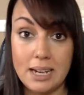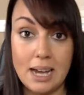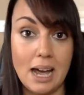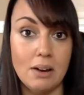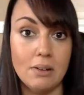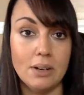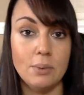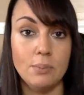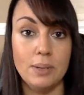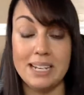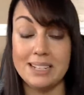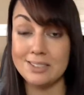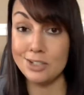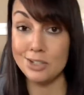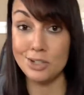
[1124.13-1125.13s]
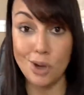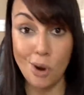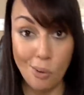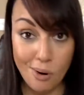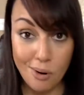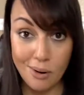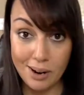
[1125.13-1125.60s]
How can we get to
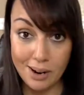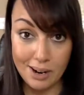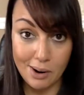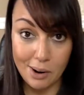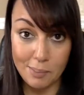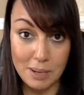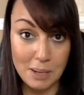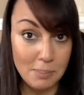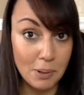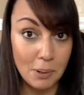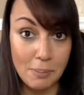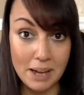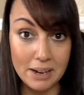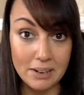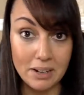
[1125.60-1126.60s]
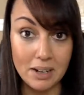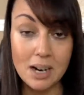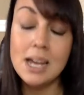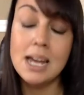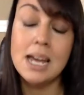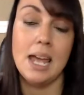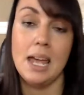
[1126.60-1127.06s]
know our people better?
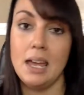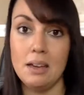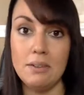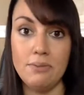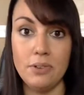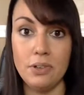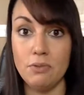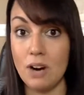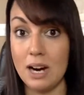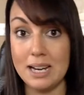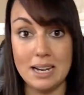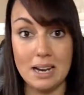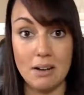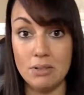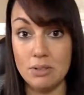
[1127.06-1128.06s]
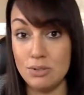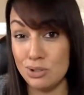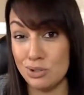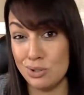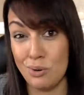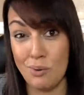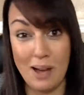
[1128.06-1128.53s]
If right now you
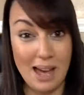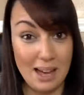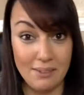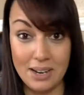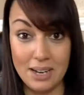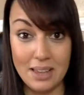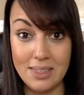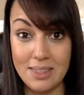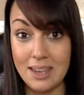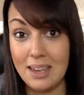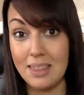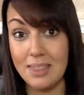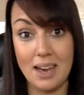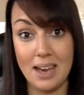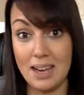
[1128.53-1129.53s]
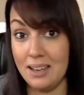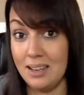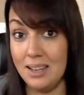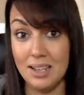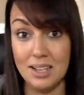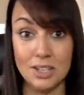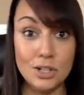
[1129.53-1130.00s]
just don't have anything that
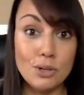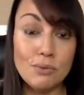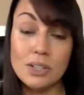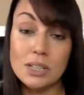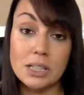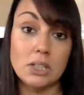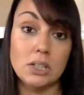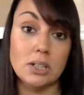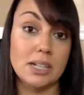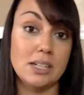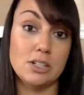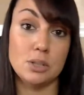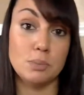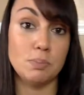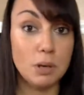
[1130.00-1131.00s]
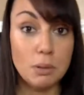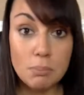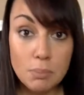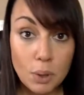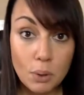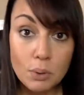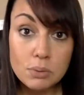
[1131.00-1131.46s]
you're really looking to
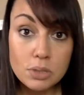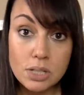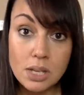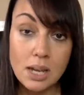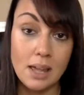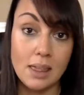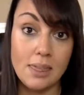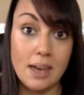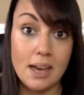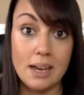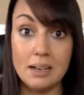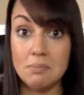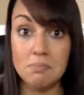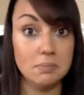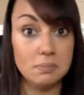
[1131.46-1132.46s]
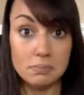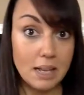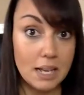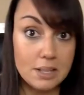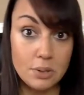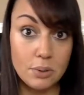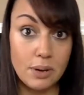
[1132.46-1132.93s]
promote, then
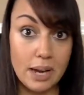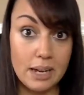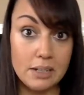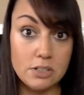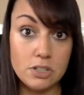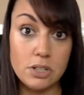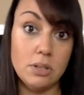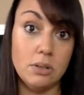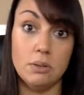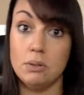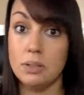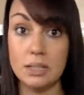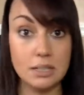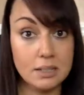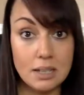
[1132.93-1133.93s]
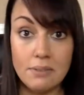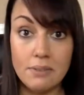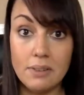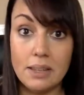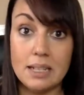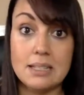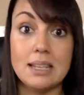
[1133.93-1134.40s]
that's okay too. Let's
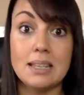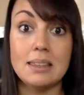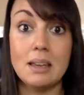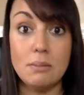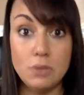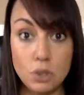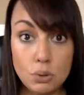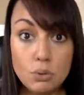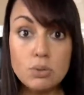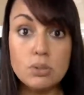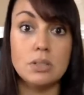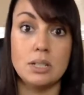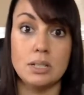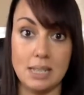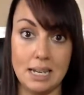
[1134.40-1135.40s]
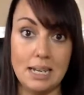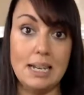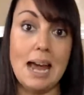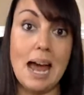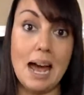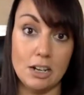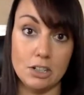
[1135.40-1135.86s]
get them used to taking
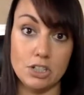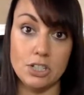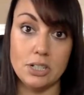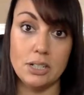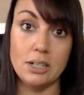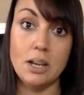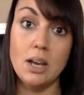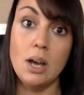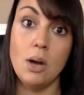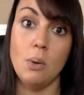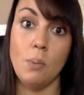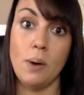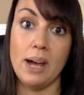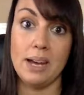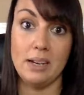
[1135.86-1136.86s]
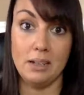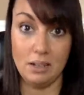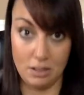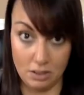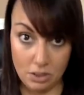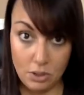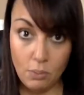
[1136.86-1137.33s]
action when
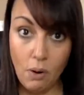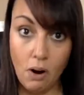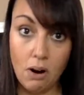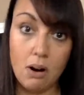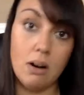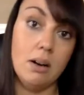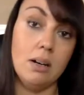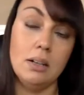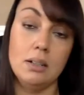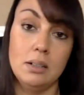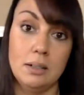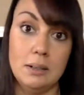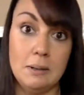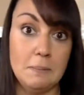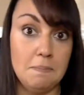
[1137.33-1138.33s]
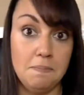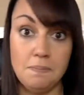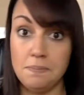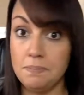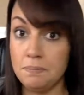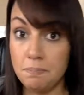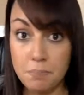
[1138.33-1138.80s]
you are
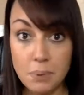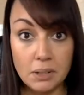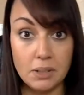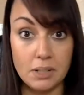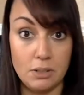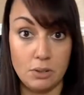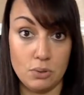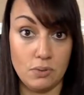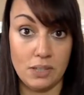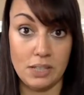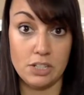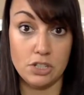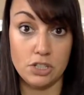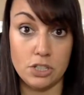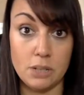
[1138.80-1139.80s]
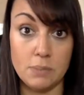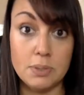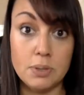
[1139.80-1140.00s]
building those relationships.